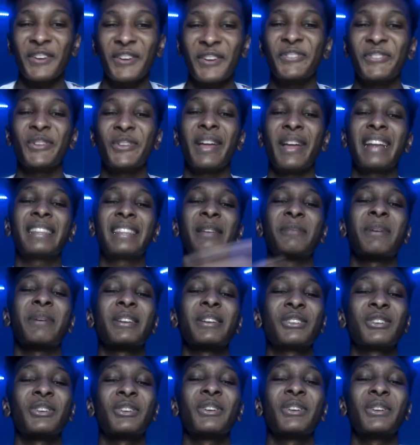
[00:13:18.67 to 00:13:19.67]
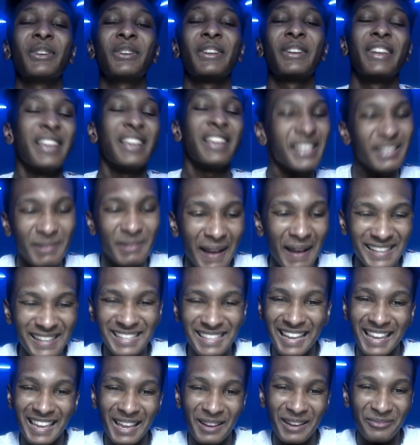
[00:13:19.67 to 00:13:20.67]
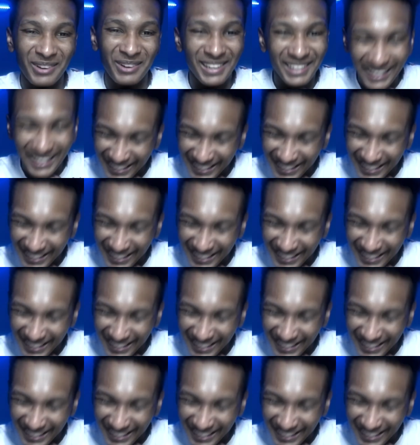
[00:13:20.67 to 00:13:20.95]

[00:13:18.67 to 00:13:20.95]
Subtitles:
If you liked it, make sure you smash that like button,